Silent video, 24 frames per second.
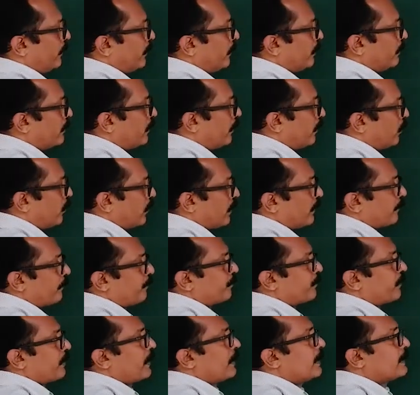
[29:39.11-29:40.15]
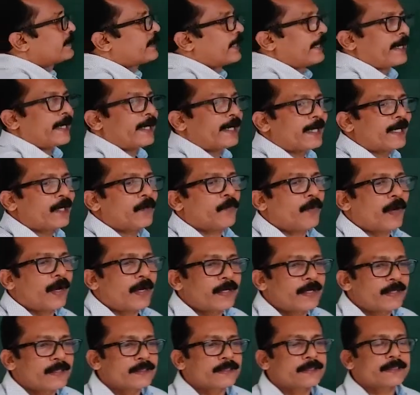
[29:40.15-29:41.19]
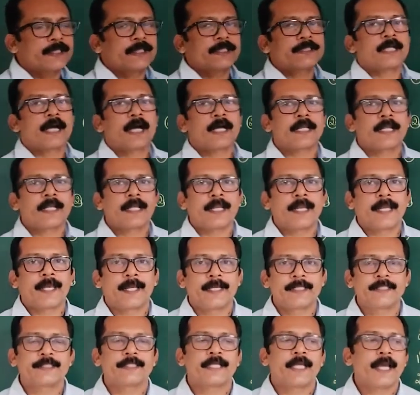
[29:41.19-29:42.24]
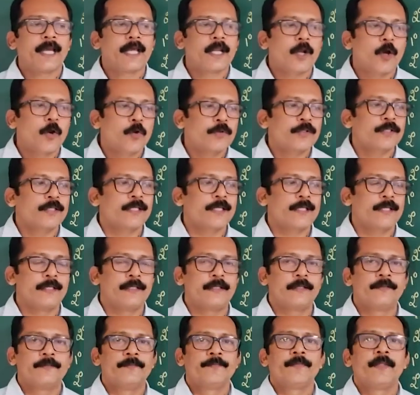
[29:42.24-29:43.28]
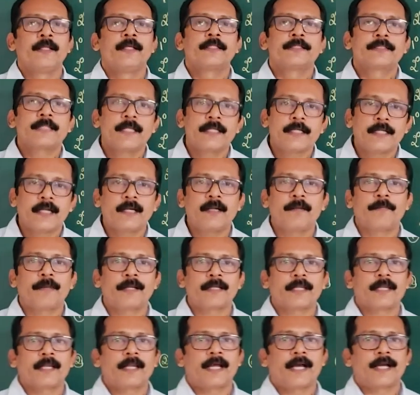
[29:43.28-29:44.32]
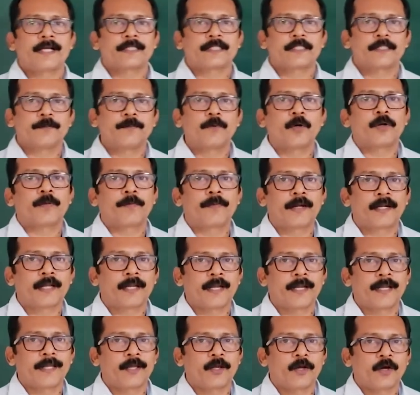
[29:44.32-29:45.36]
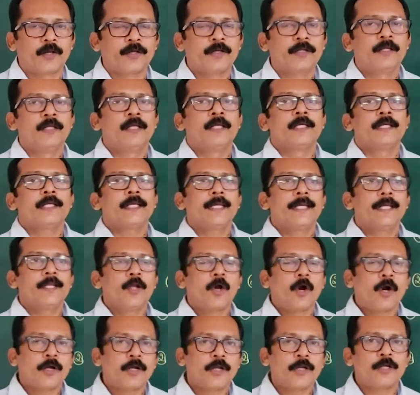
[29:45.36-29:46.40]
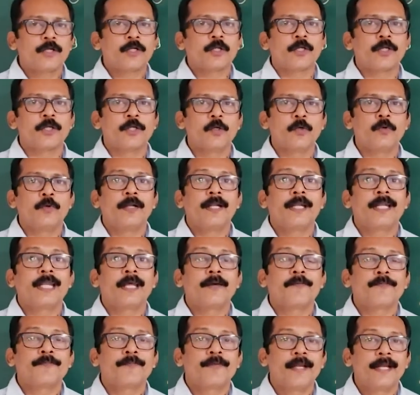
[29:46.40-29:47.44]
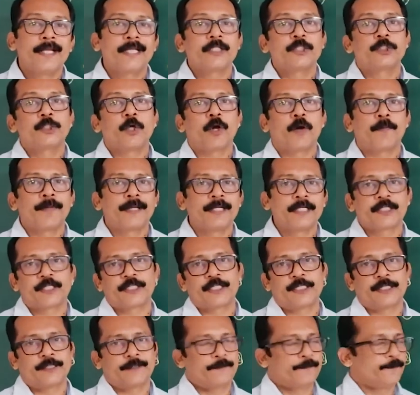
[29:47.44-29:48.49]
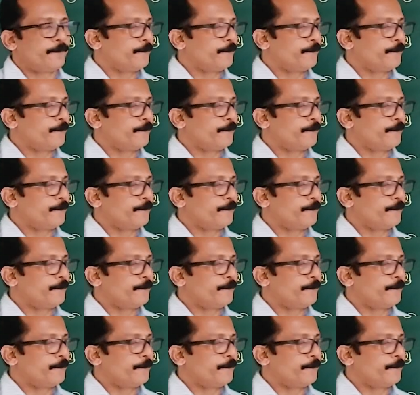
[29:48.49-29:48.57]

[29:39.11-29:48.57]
Third one. Secondary valencies are arranged around the central metal atom or metal ion in order to give definite geometry.